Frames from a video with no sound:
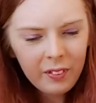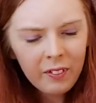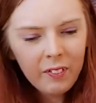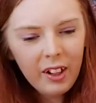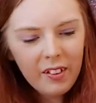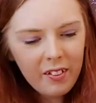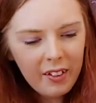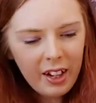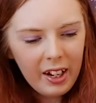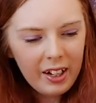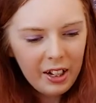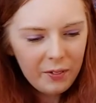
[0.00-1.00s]
Alright, so
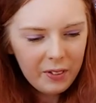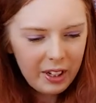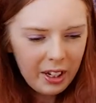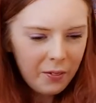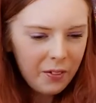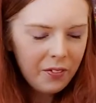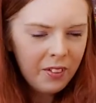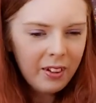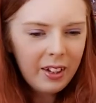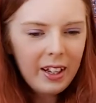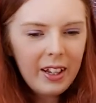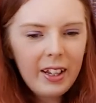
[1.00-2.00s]
again, here we go. We've
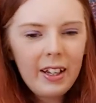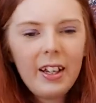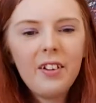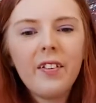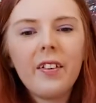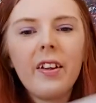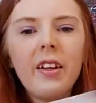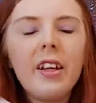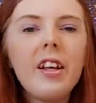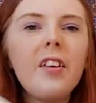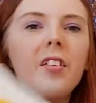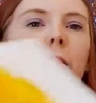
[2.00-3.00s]
got another
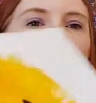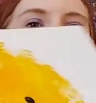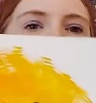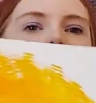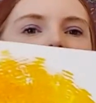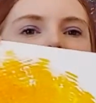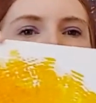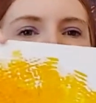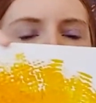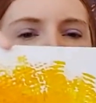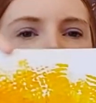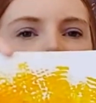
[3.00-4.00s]
Easter painting,
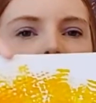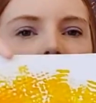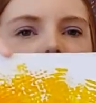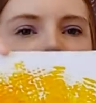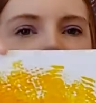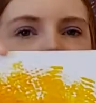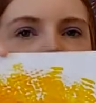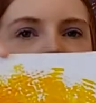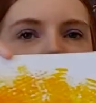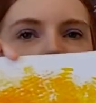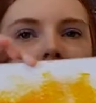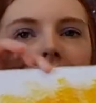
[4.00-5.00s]
but
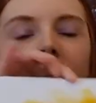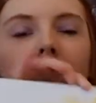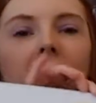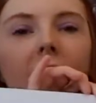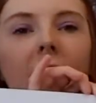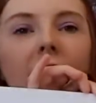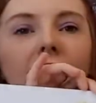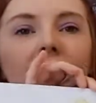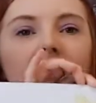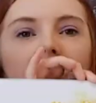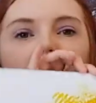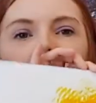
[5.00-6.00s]
a slightly large
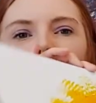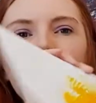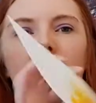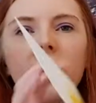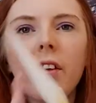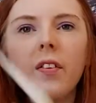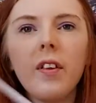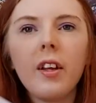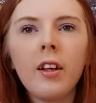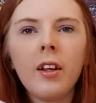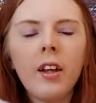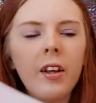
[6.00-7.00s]
scale, which I
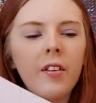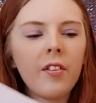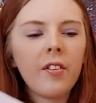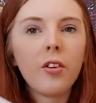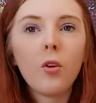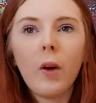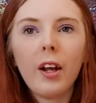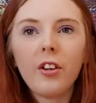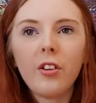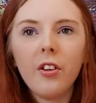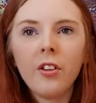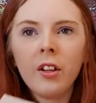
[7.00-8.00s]
think is quite
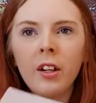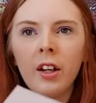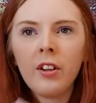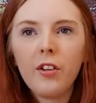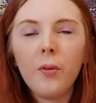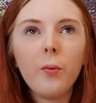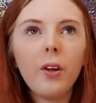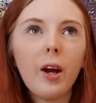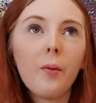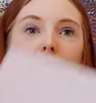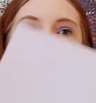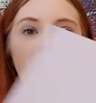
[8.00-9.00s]
good, and I do like
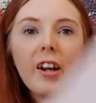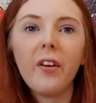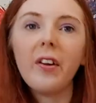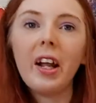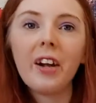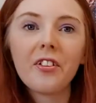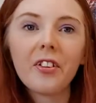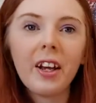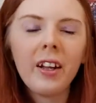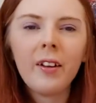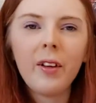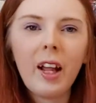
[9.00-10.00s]
working on large
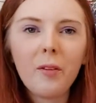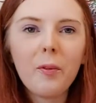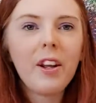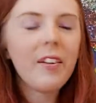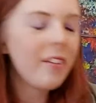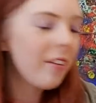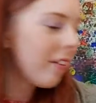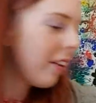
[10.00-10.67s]
scale like pieces as